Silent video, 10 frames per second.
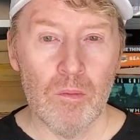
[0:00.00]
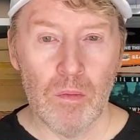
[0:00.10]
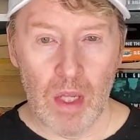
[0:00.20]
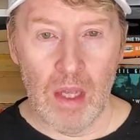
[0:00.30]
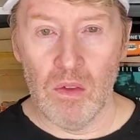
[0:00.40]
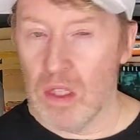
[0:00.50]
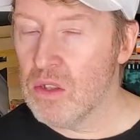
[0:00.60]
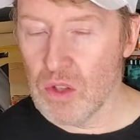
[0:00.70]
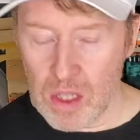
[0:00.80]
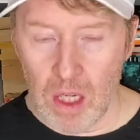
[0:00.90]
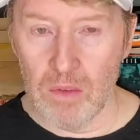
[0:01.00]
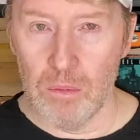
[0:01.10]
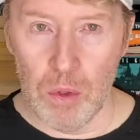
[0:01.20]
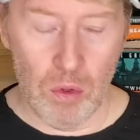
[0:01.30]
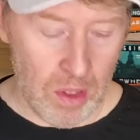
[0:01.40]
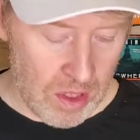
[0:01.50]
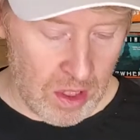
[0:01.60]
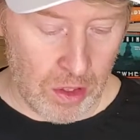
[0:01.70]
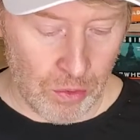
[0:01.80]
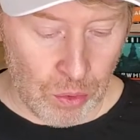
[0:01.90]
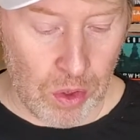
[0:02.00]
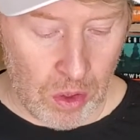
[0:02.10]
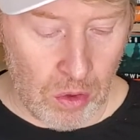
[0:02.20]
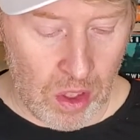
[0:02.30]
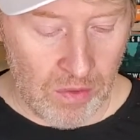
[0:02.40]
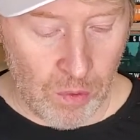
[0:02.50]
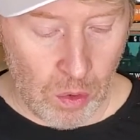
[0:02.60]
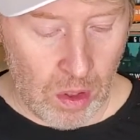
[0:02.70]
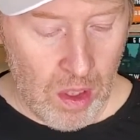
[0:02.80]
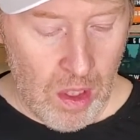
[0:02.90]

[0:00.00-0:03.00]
and these are the kind of abilities that they're really looking for.